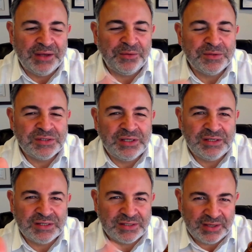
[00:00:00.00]
don't see
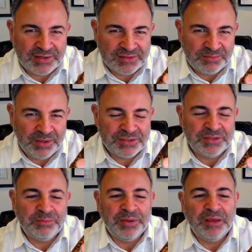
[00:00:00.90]
discussed much
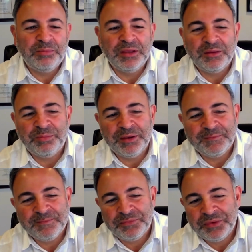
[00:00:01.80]
in public, but
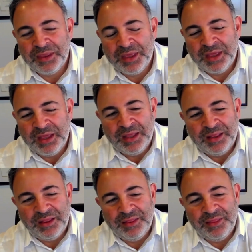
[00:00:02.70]

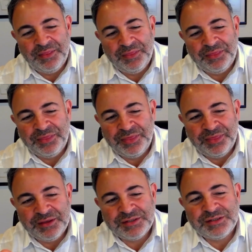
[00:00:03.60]

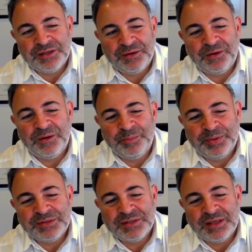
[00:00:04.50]
this cigar
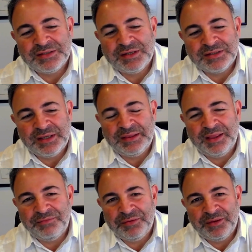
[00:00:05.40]
possesses a
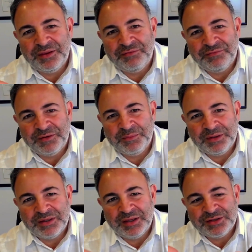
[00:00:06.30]
level of
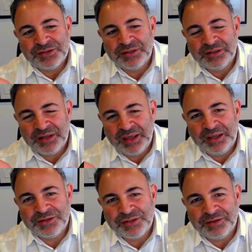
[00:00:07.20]
fermentation and
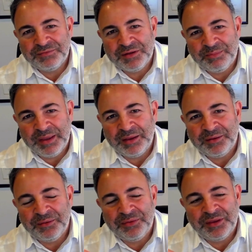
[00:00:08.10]
aging of
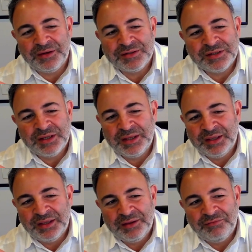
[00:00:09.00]
tobacco that is
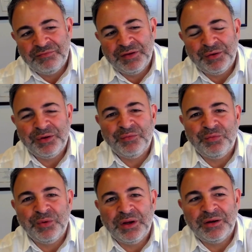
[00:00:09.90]
very
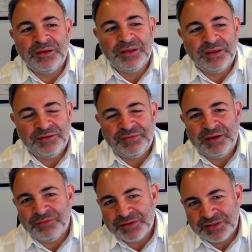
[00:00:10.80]
rarely, if
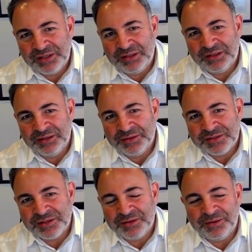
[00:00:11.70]
ever, seen in the
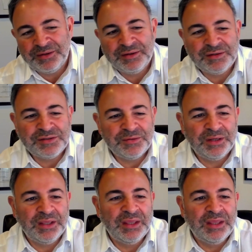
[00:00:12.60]
cigar industry.
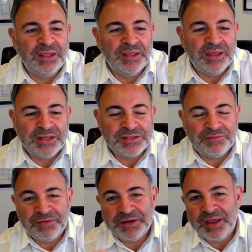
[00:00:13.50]
It's a
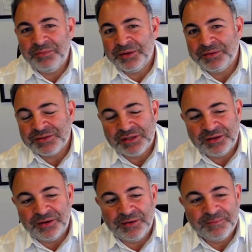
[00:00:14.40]
phenomenal
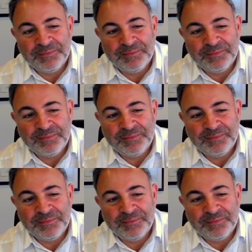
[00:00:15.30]
cigar.